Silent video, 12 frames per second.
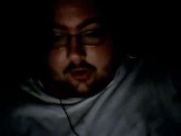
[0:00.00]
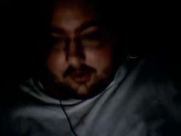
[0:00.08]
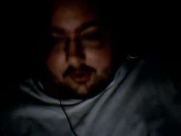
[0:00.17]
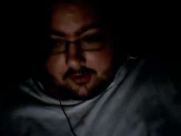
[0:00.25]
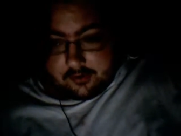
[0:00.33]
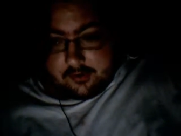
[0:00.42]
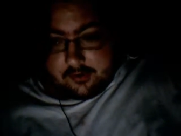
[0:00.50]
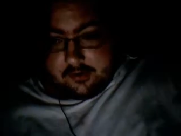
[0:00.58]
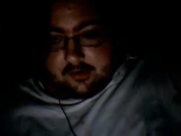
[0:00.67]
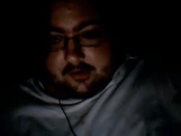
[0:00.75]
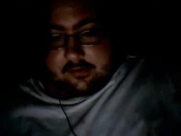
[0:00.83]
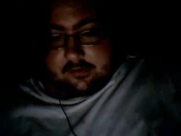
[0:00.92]
her,
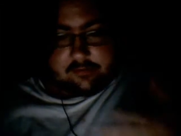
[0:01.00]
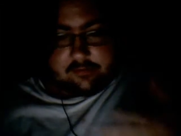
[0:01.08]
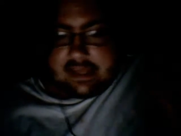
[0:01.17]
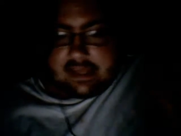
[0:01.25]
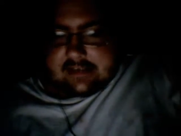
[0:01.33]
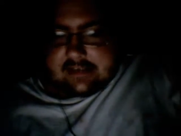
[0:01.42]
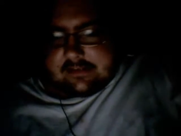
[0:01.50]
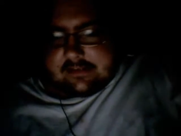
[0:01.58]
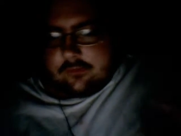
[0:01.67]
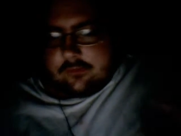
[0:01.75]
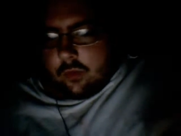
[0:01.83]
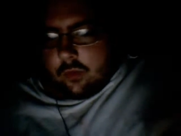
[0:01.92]
or his,
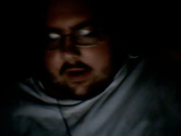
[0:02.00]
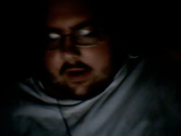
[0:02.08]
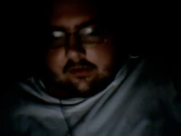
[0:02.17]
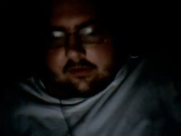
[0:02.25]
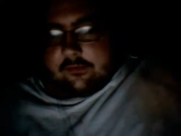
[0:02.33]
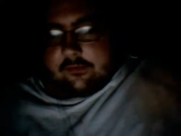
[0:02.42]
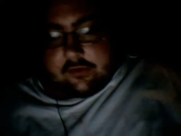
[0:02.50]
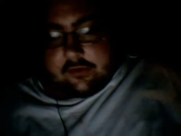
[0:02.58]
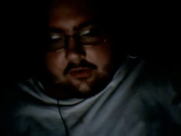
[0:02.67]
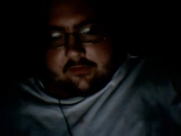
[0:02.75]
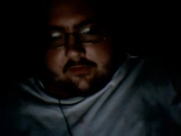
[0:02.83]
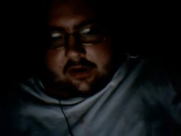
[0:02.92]
whatever,
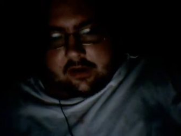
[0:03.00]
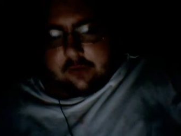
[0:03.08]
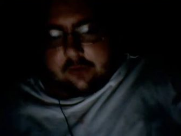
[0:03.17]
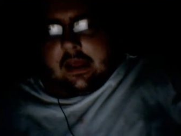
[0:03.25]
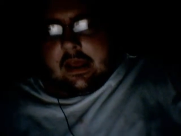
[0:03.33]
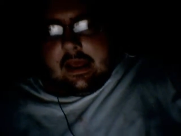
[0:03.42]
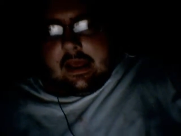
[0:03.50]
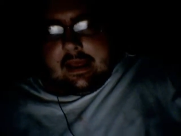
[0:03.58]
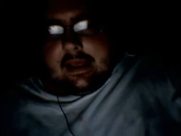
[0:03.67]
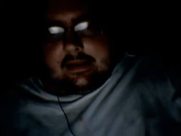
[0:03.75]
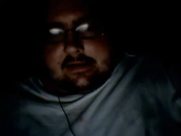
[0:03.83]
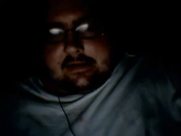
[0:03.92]
video,
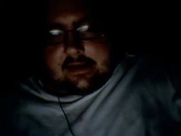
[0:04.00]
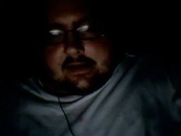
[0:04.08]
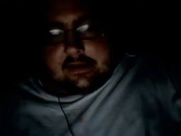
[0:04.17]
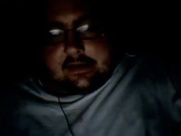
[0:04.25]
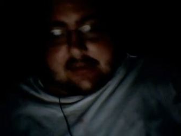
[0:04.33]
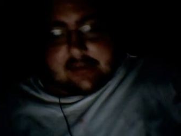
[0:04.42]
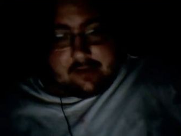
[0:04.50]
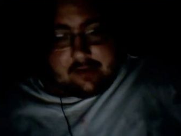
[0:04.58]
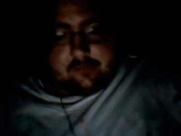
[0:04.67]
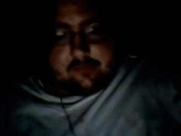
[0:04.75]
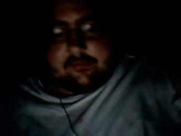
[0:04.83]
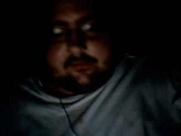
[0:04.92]
and down
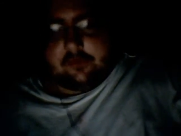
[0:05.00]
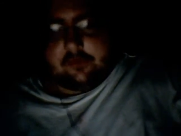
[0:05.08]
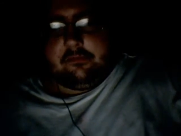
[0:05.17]
for